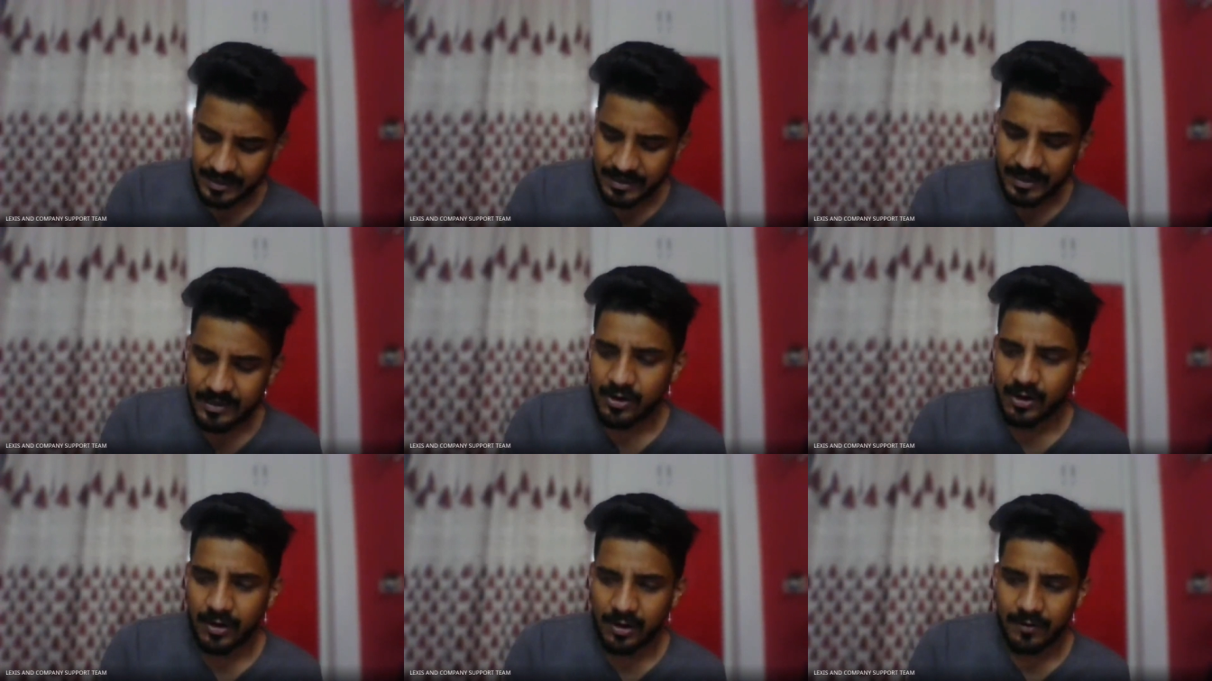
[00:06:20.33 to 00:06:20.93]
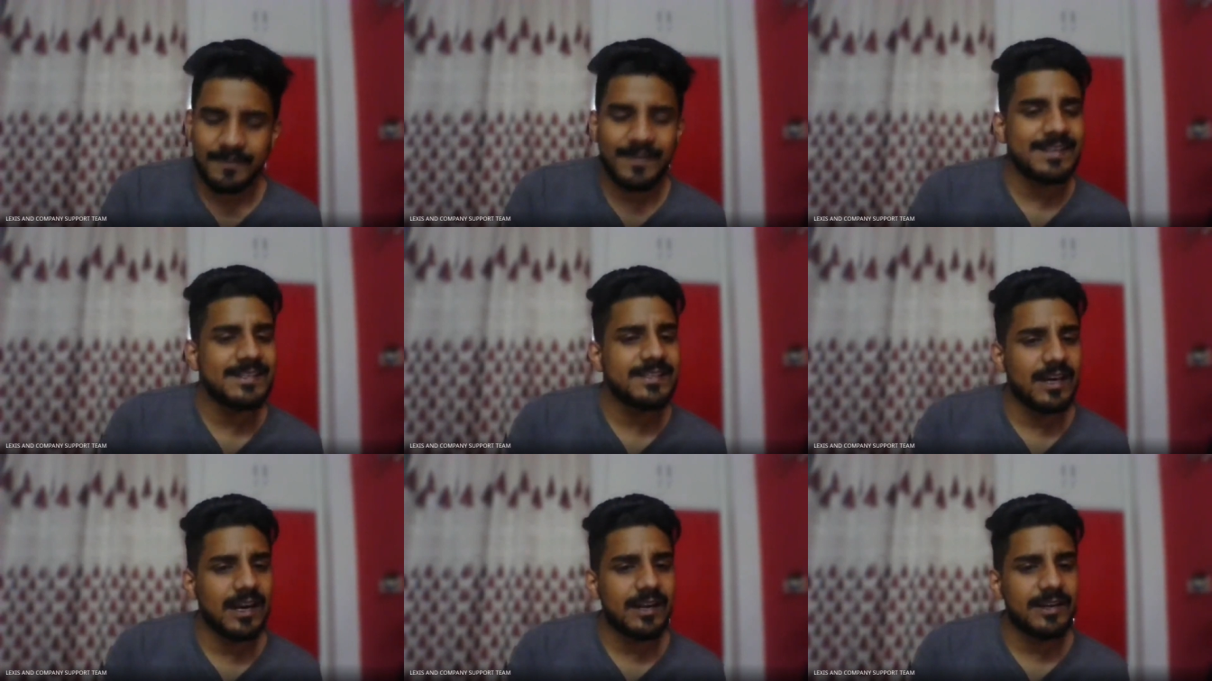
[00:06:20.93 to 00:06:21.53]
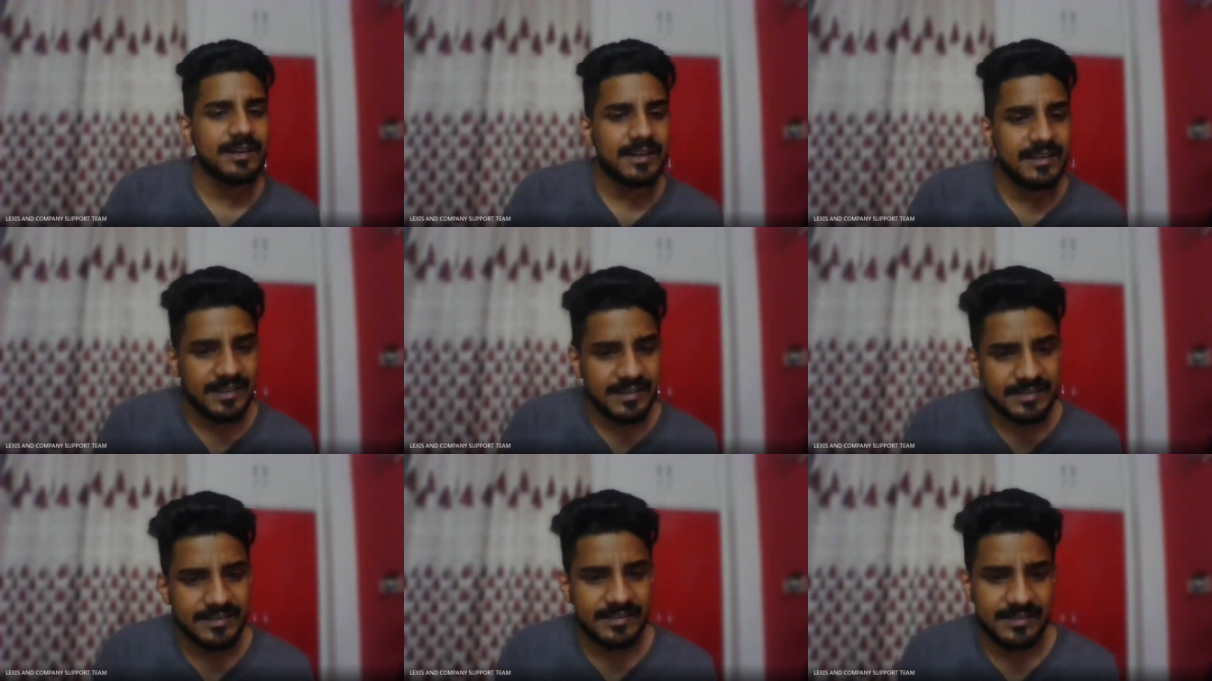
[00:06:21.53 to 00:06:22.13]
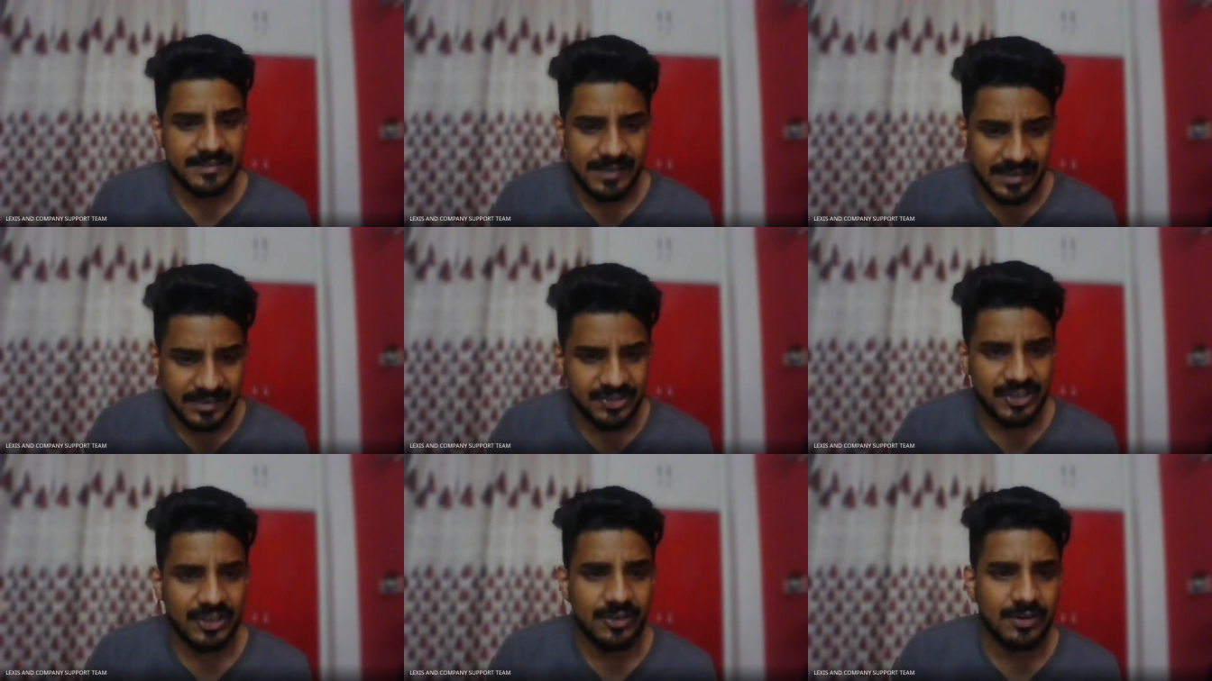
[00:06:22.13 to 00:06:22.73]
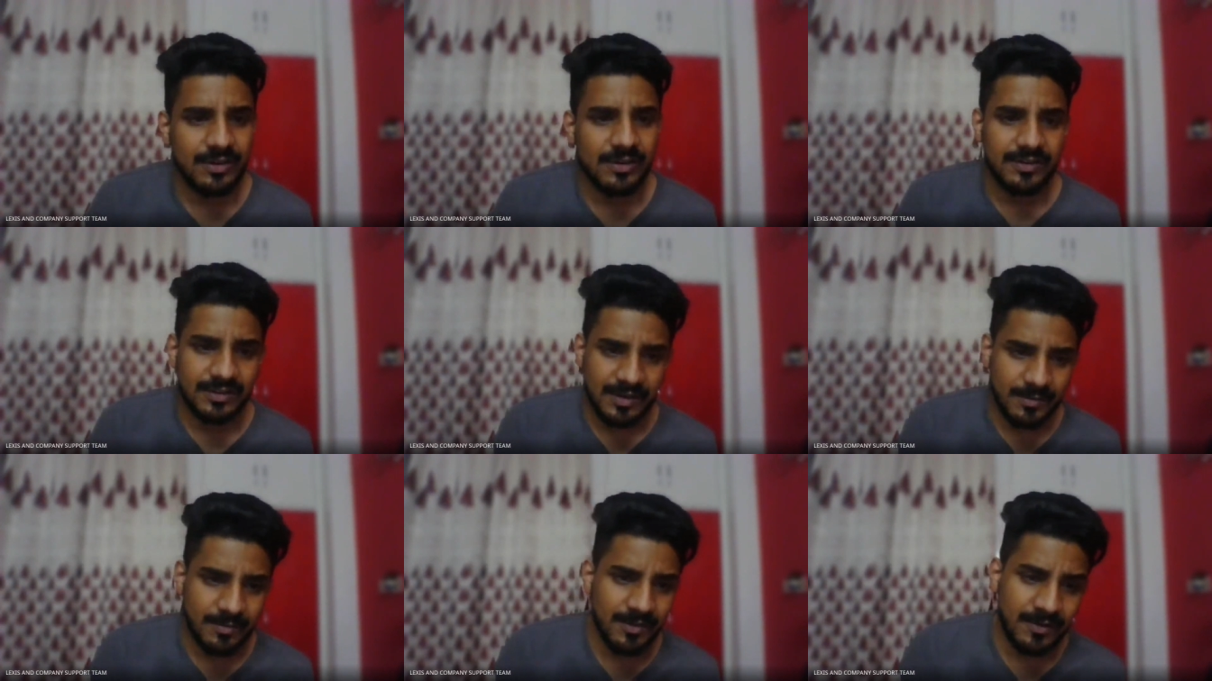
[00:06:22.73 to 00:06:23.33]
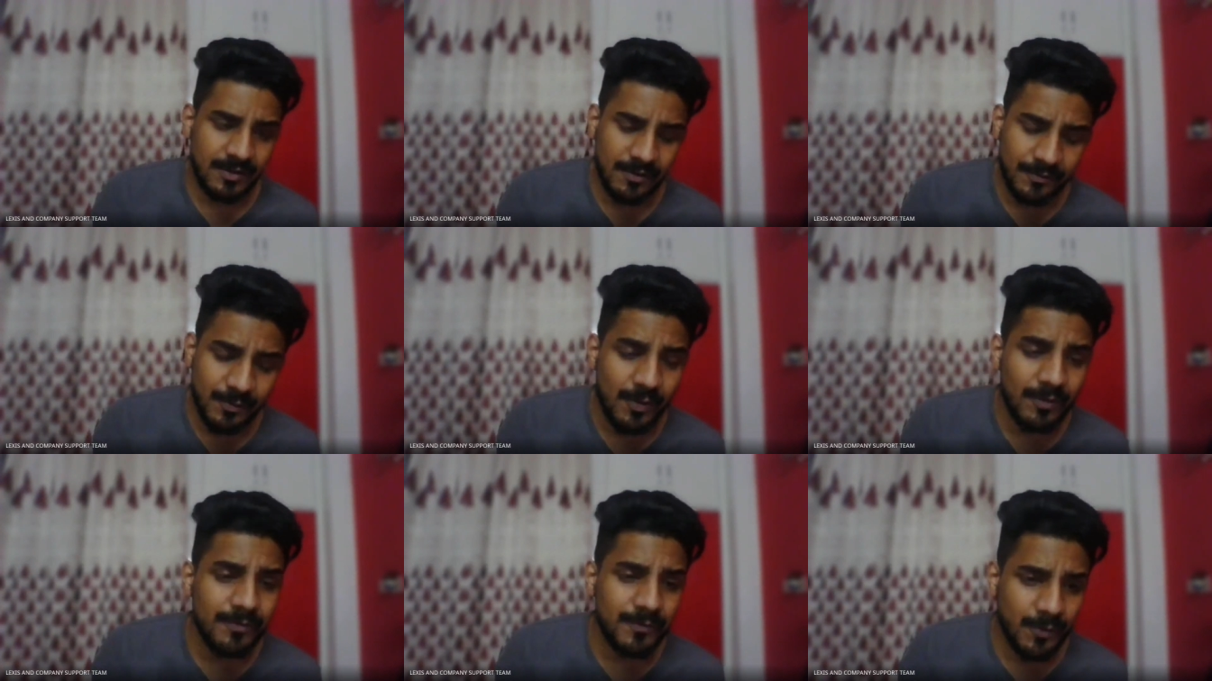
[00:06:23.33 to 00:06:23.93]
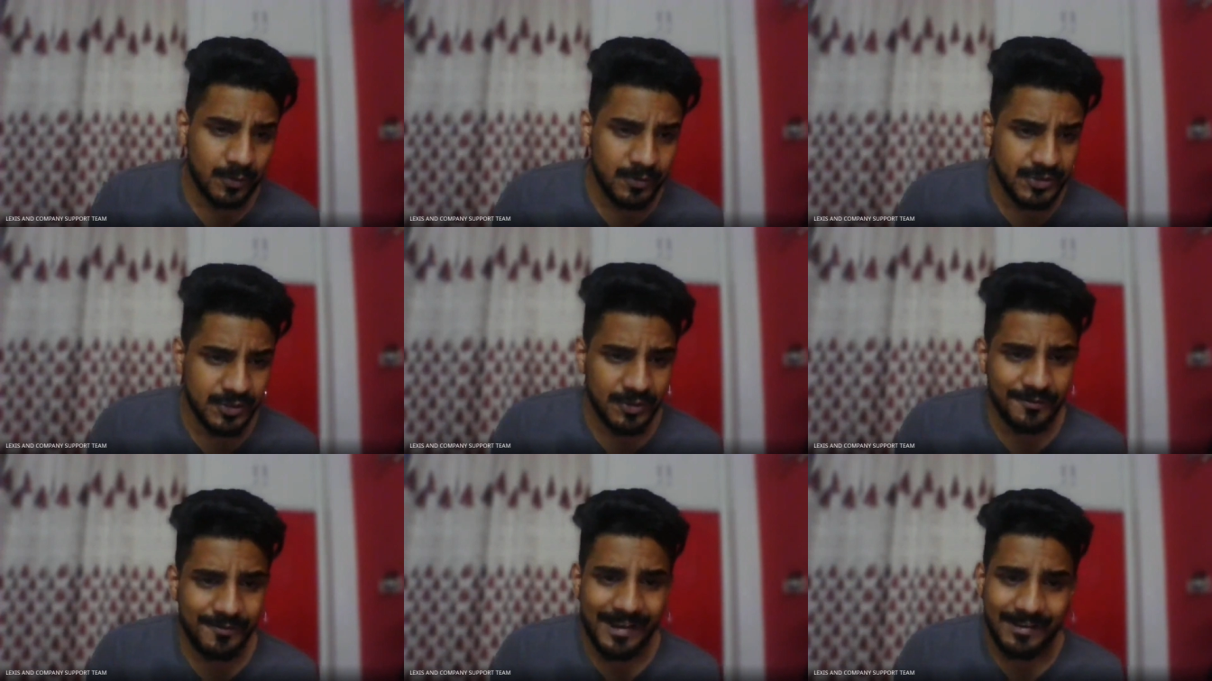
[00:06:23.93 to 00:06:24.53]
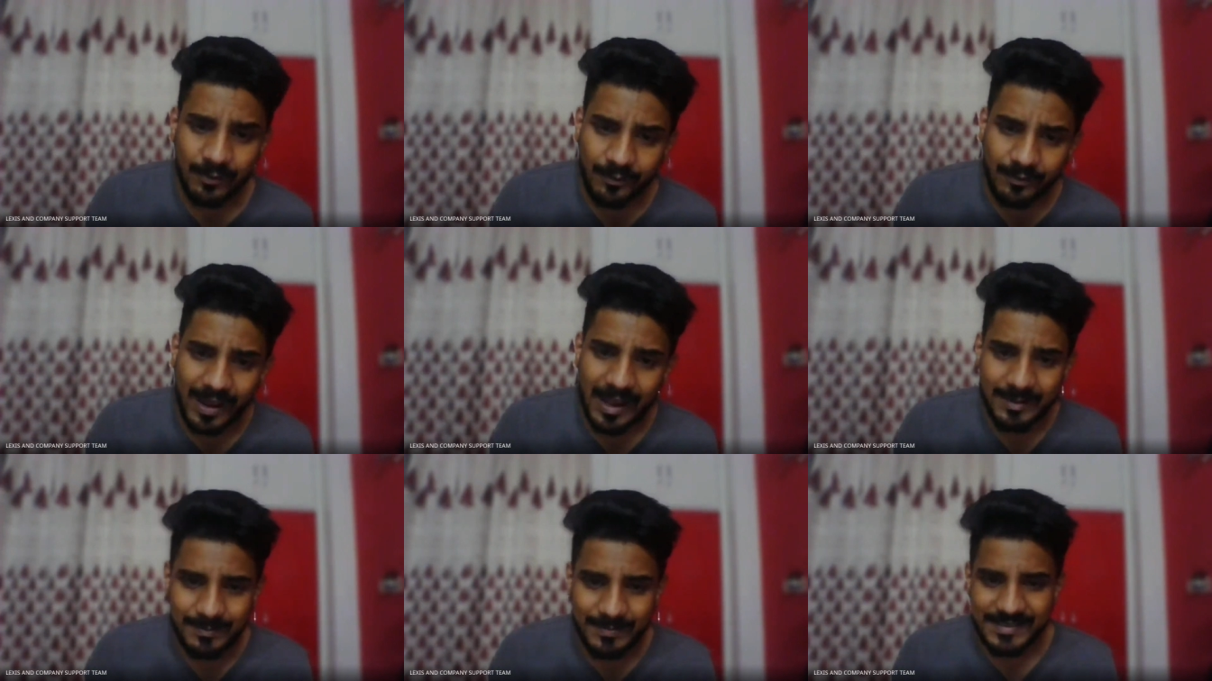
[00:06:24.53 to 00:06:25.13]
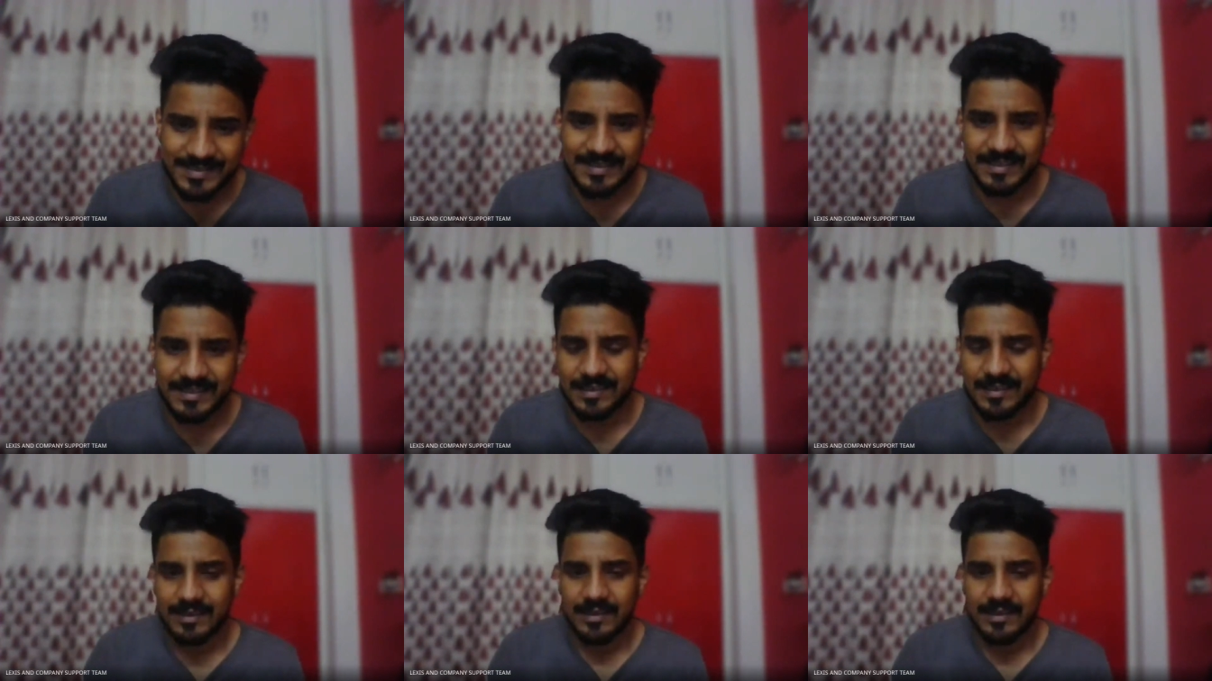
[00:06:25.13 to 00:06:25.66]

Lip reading: a offense under this section 405 of IPC.